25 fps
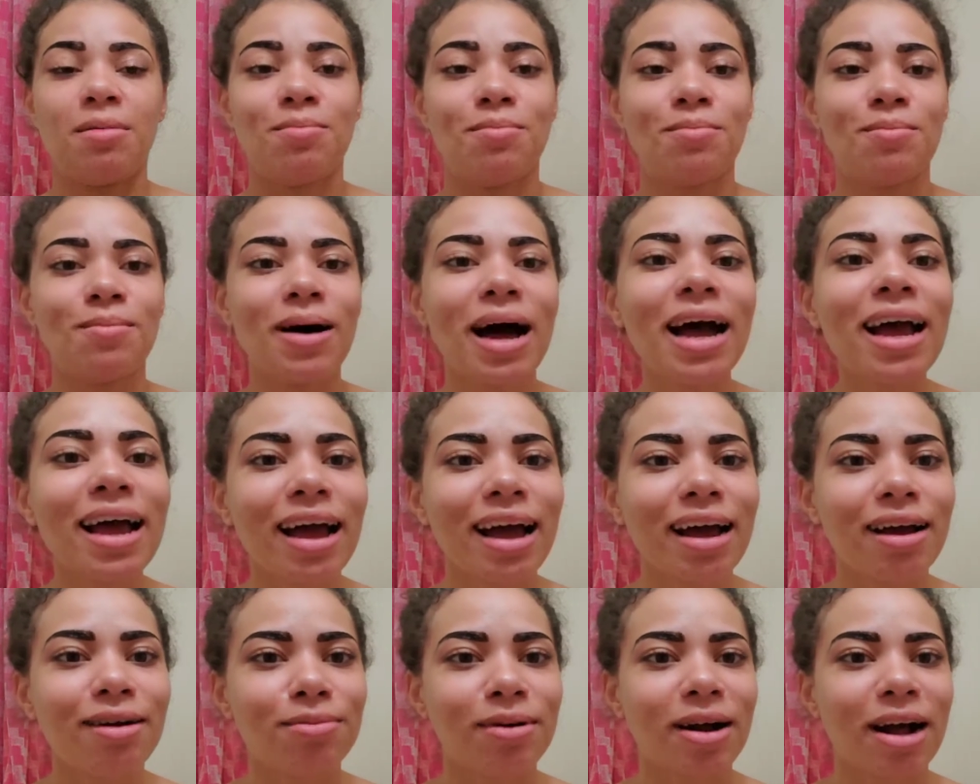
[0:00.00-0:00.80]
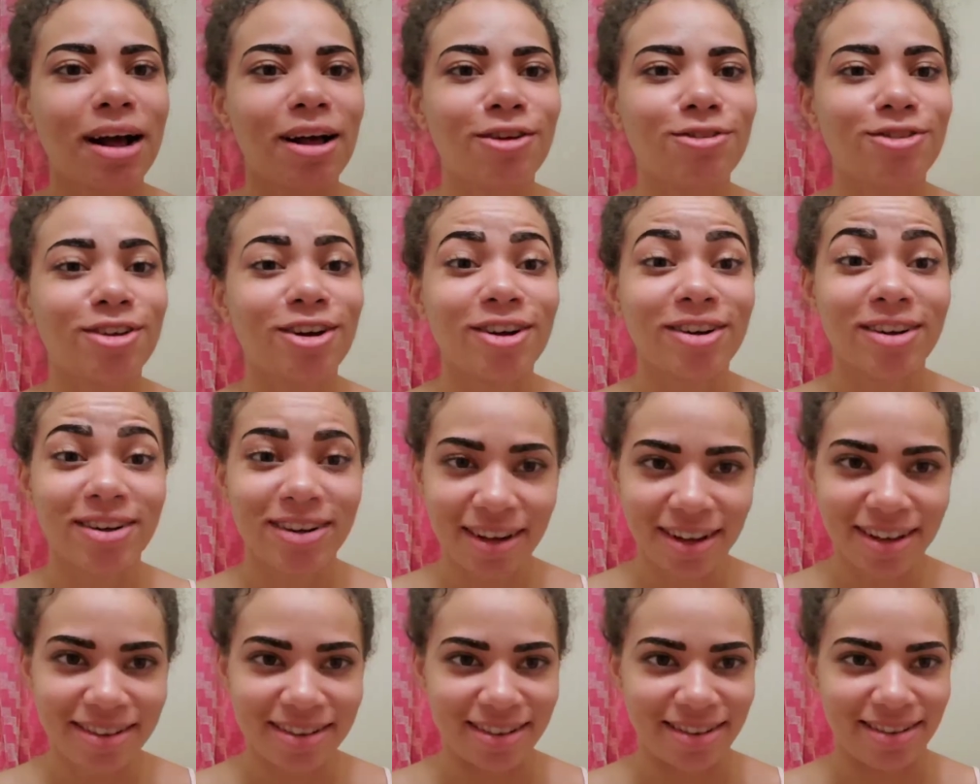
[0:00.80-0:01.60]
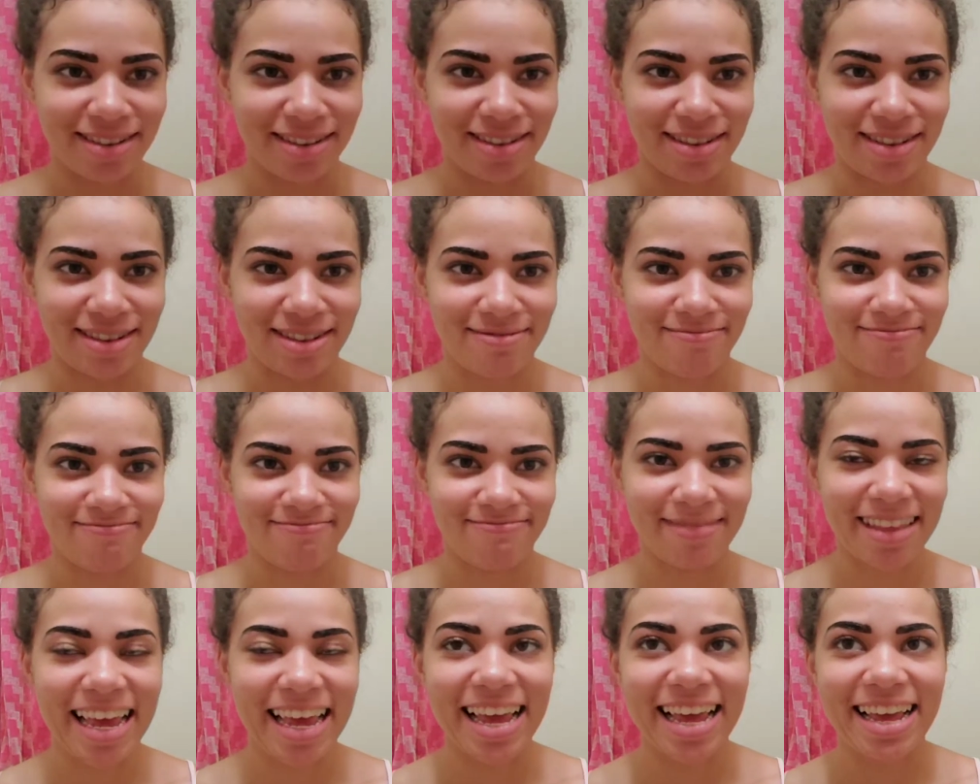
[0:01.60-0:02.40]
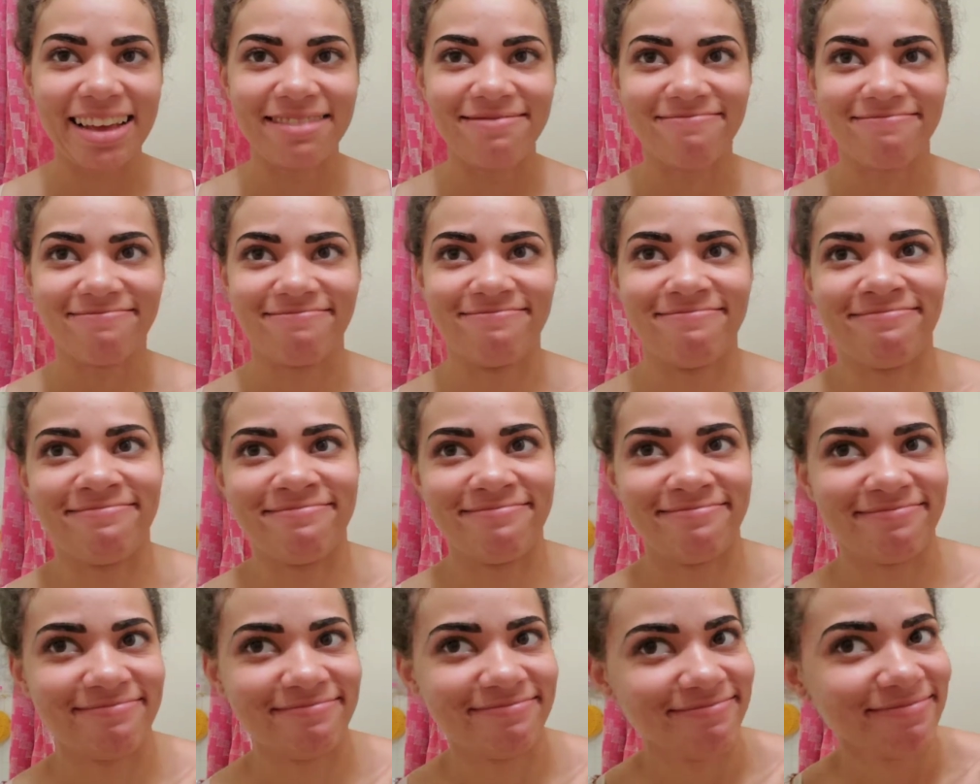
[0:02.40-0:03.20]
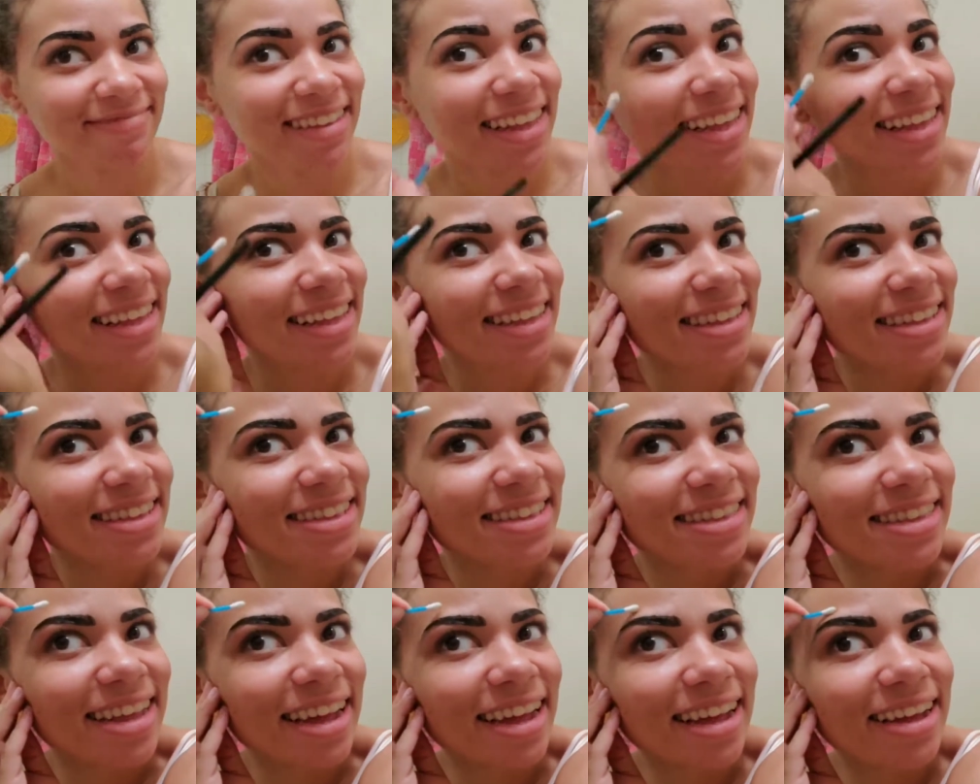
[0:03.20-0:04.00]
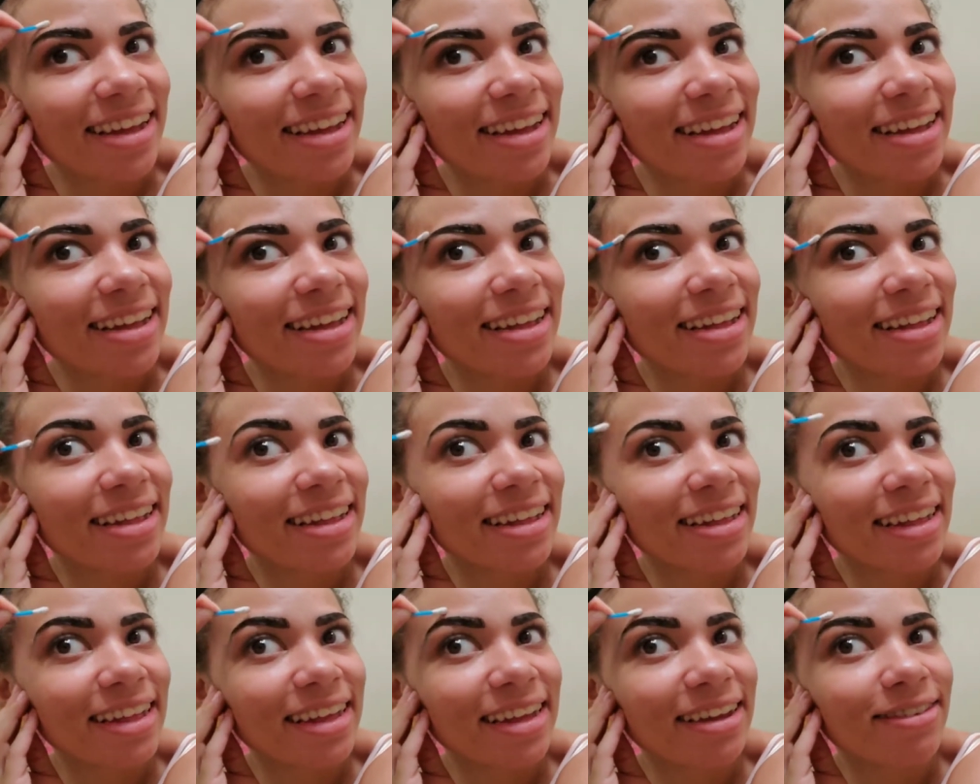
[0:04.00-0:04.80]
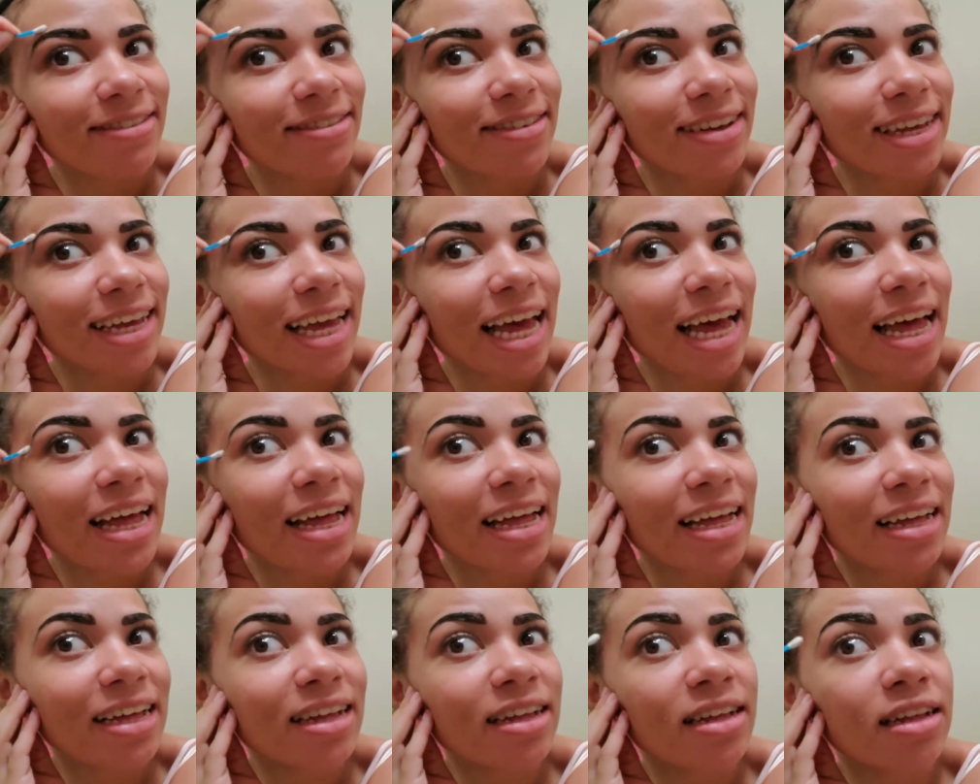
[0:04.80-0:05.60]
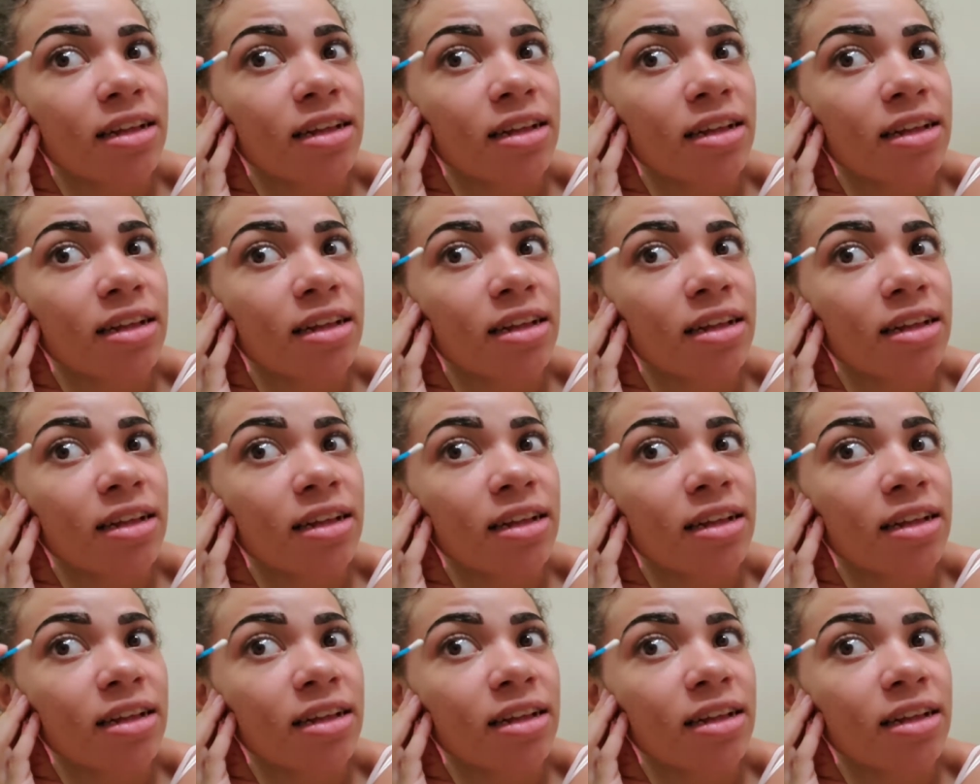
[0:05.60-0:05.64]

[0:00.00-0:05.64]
my eyebrows are cousins. Okay. So here we go.